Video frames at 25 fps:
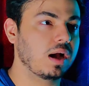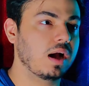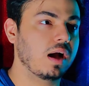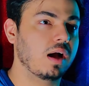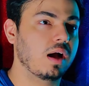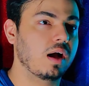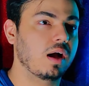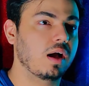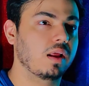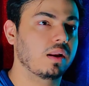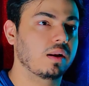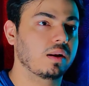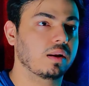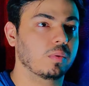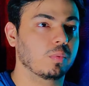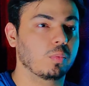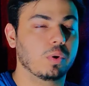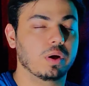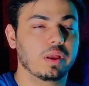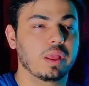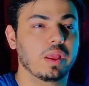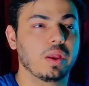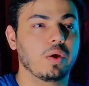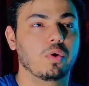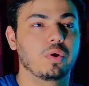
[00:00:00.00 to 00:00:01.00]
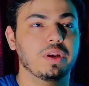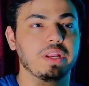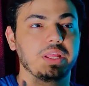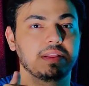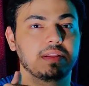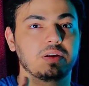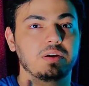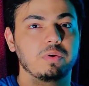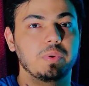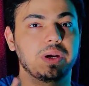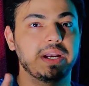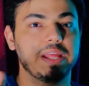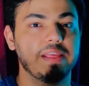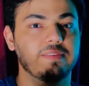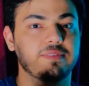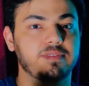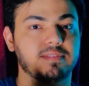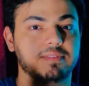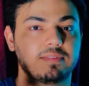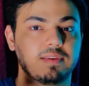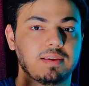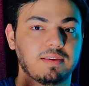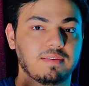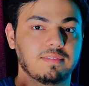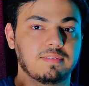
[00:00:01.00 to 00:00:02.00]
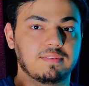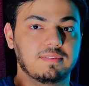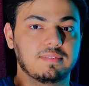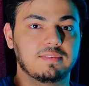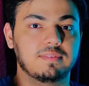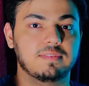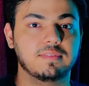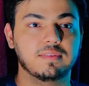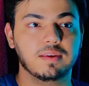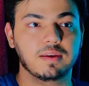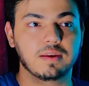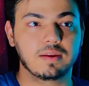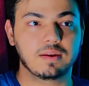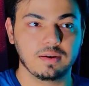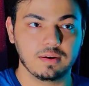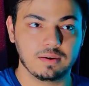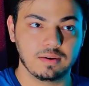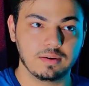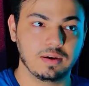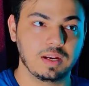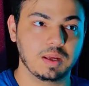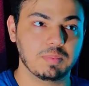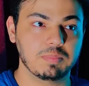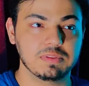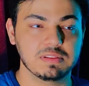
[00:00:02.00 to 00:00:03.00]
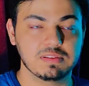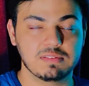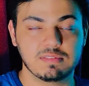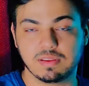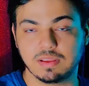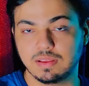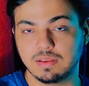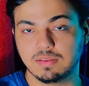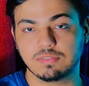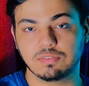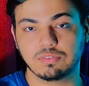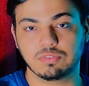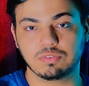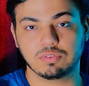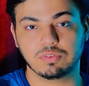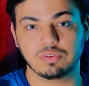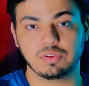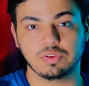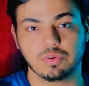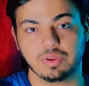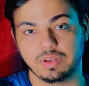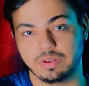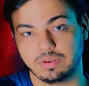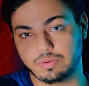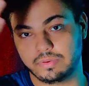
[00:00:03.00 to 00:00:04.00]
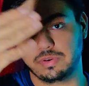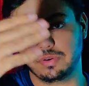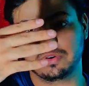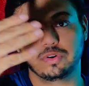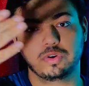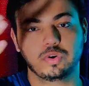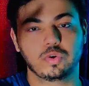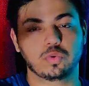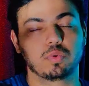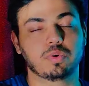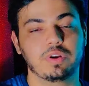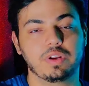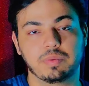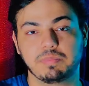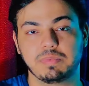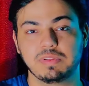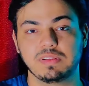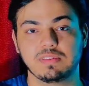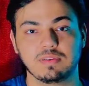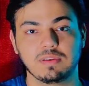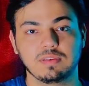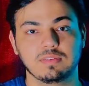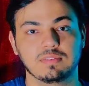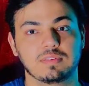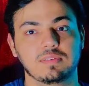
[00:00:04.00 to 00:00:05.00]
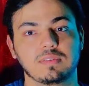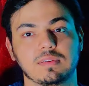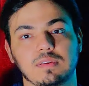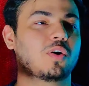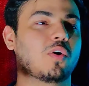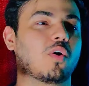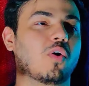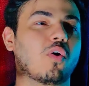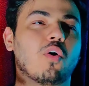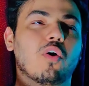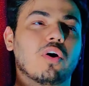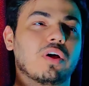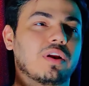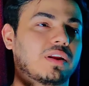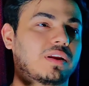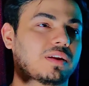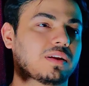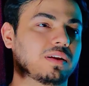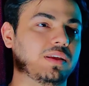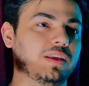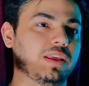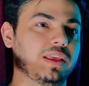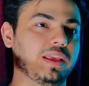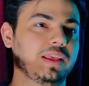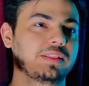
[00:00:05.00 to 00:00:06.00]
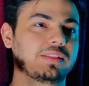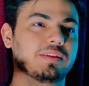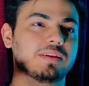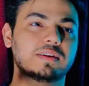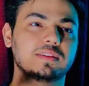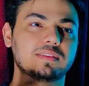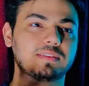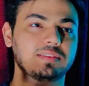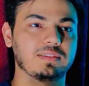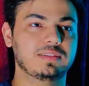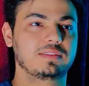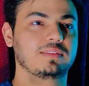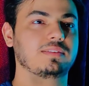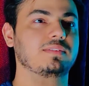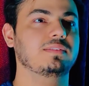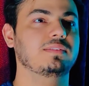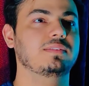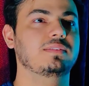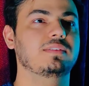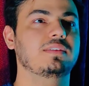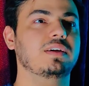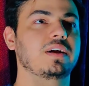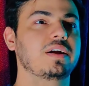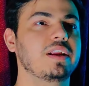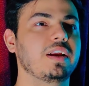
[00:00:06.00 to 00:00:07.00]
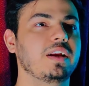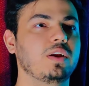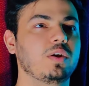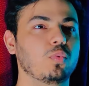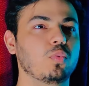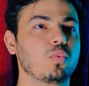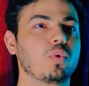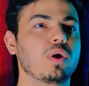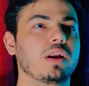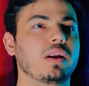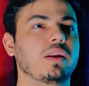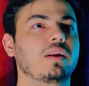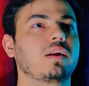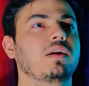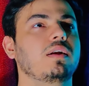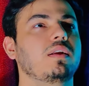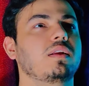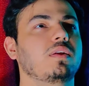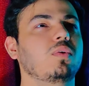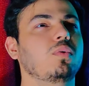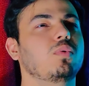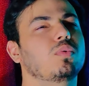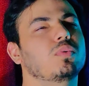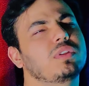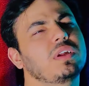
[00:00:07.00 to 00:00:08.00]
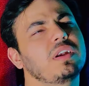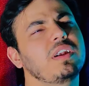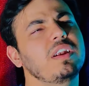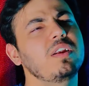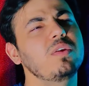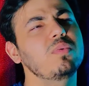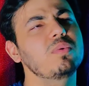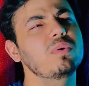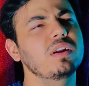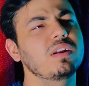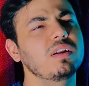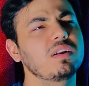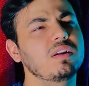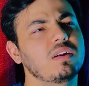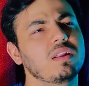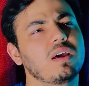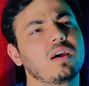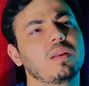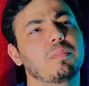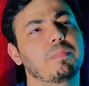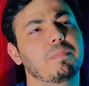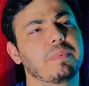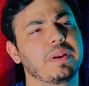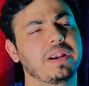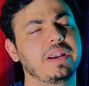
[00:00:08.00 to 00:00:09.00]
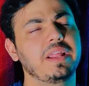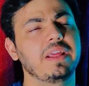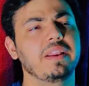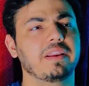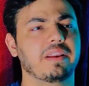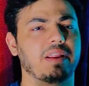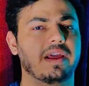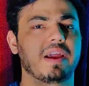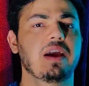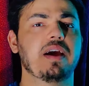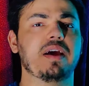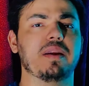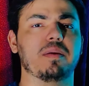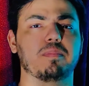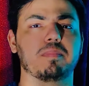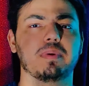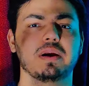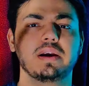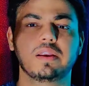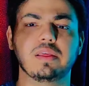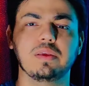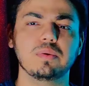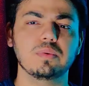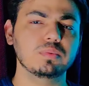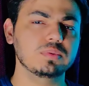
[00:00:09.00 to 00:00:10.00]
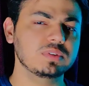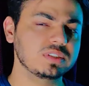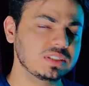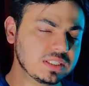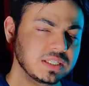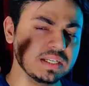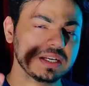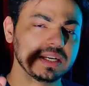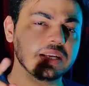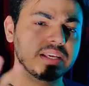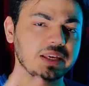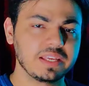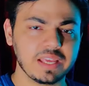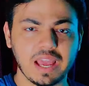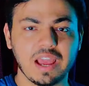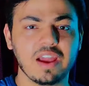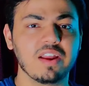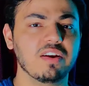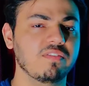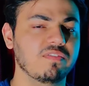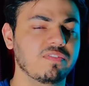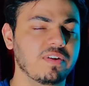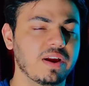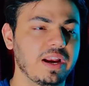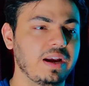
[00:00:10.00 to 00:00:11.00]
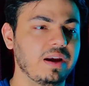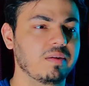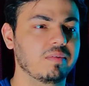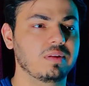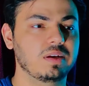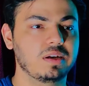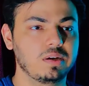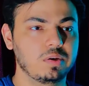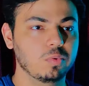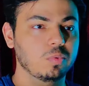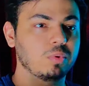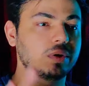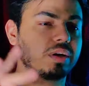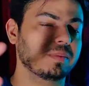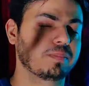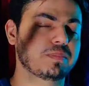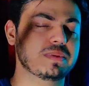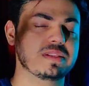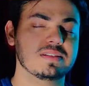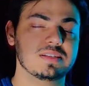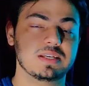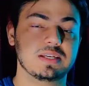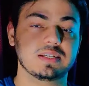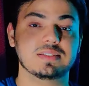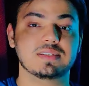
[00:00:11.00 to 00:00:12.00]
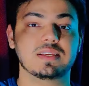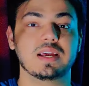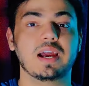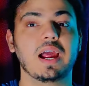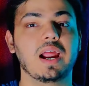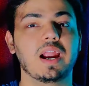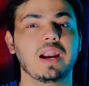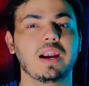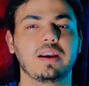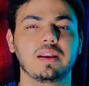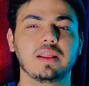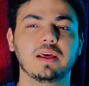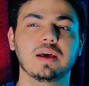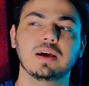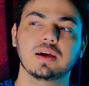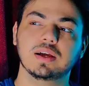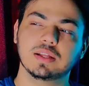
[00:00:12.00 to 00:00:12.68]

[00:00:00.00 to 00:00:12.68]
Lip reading: are working on either 2666, you can 2666, or either 3200. No, 3200 are pretty rare, but you still can find with 2666 and